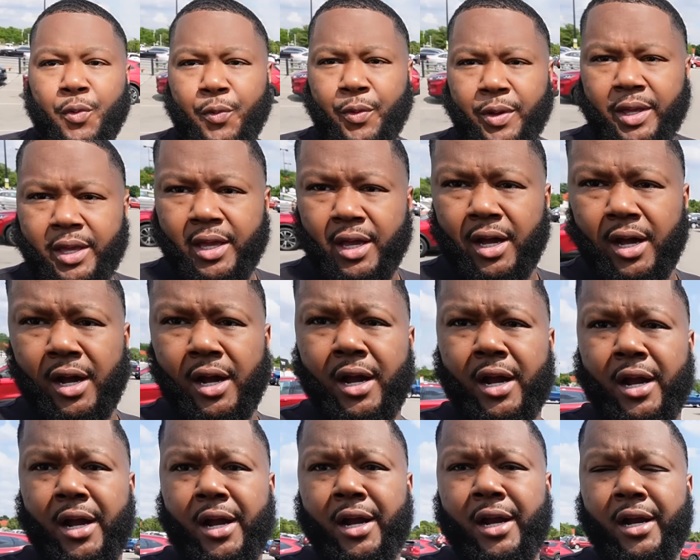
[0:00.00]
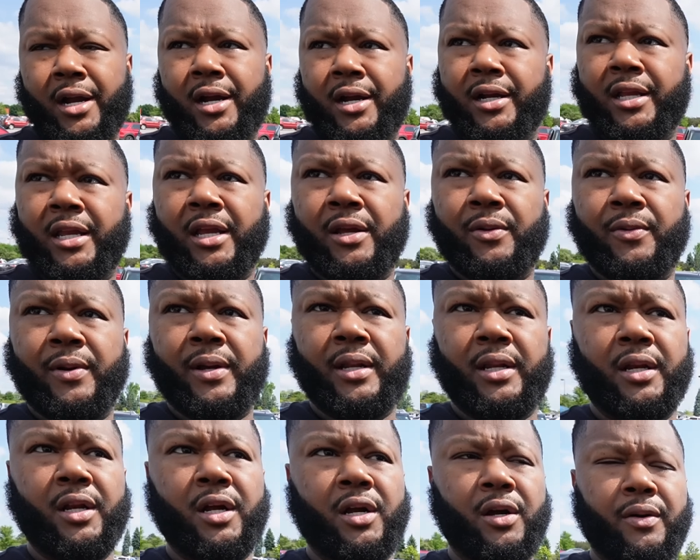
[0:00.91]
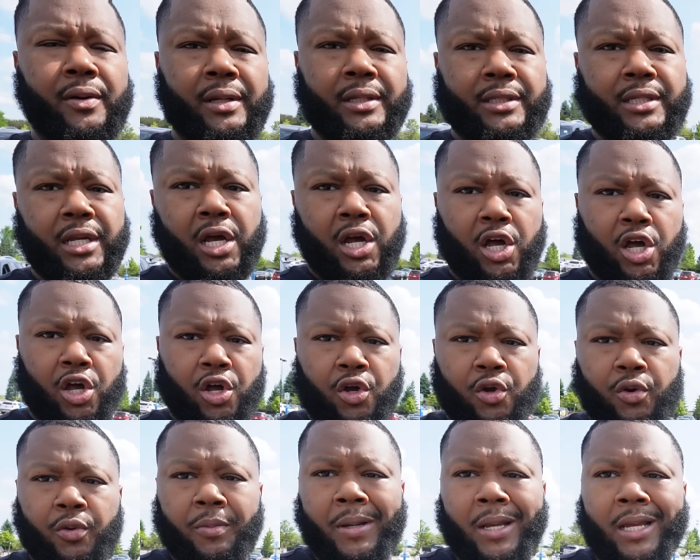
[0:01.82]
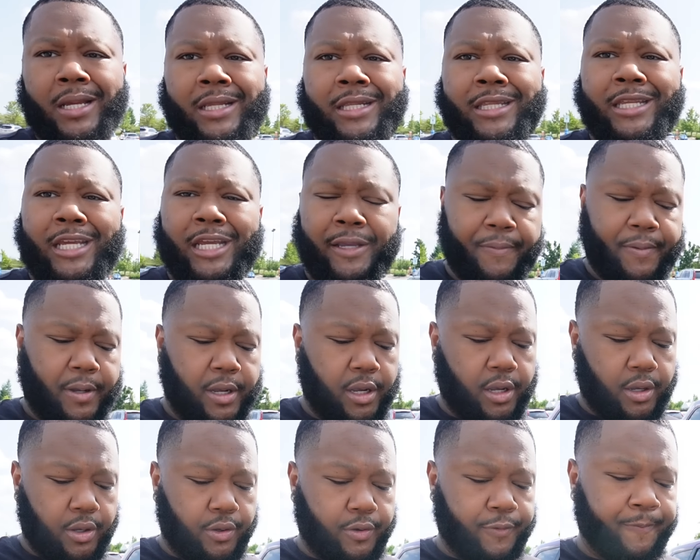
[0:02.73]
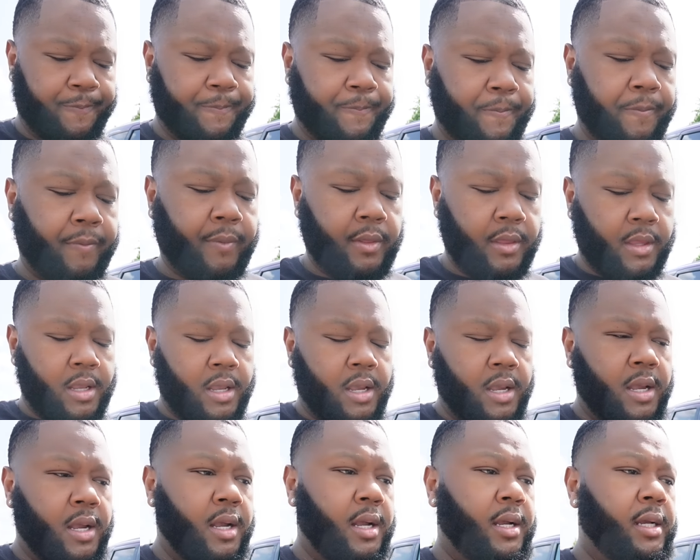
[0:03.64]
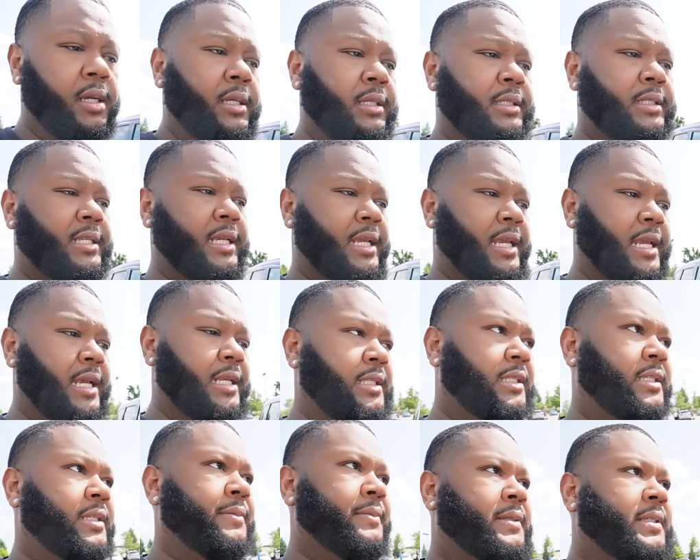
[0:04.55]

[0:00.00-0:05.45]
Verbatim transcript: We are getting ready to go into Home Depot to get some